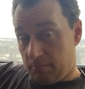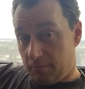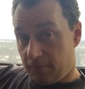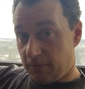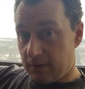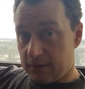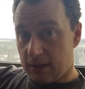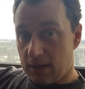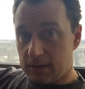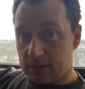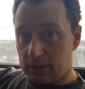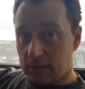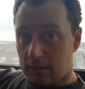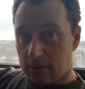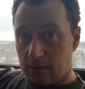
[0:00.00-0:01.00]

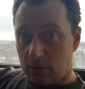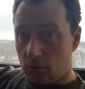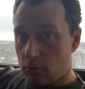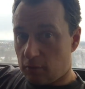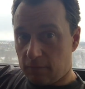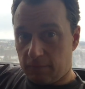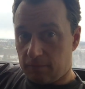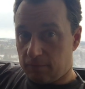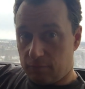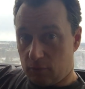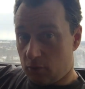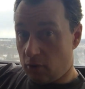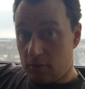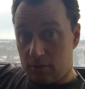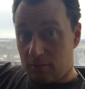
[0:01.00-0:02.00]
Fantastic. Good.
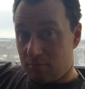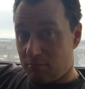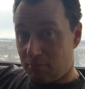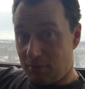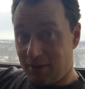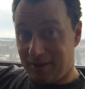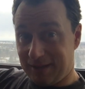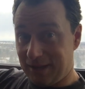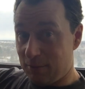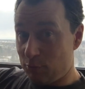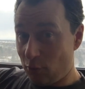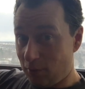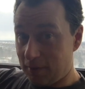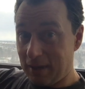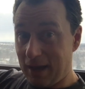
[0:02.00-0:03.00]
Keep
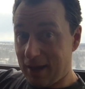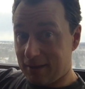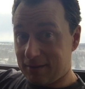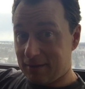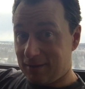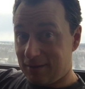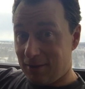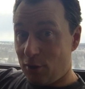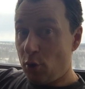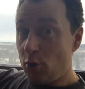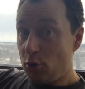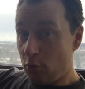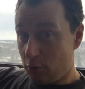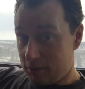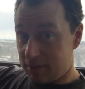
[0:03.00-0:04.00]
doing that.
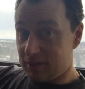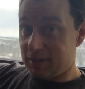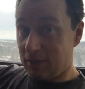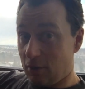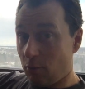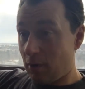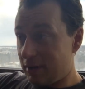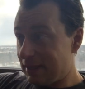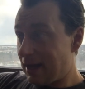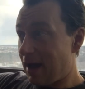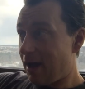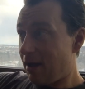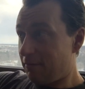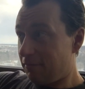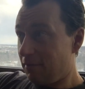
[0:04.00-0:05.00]
You still want to
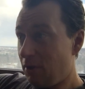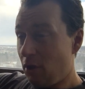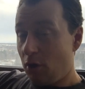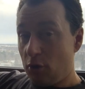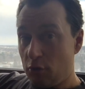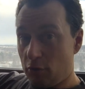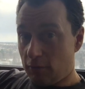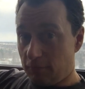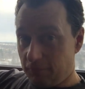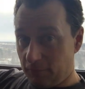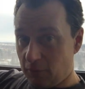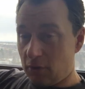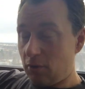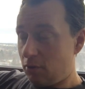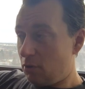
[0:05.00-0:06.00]
have your
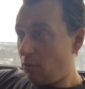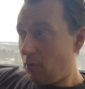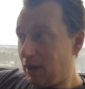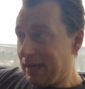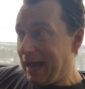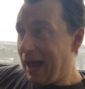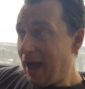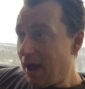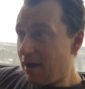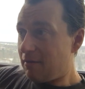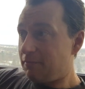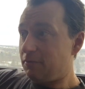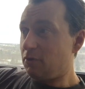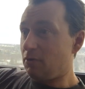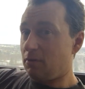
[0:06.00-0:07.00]

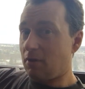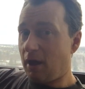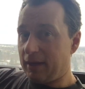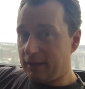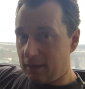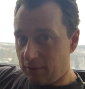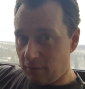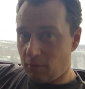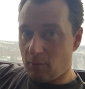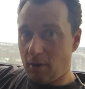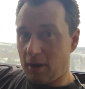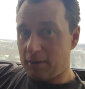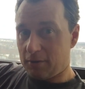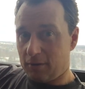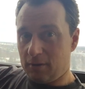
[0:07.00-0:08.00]
line in the
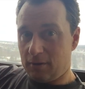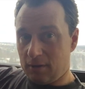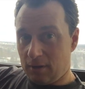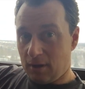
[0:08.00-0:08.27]
water.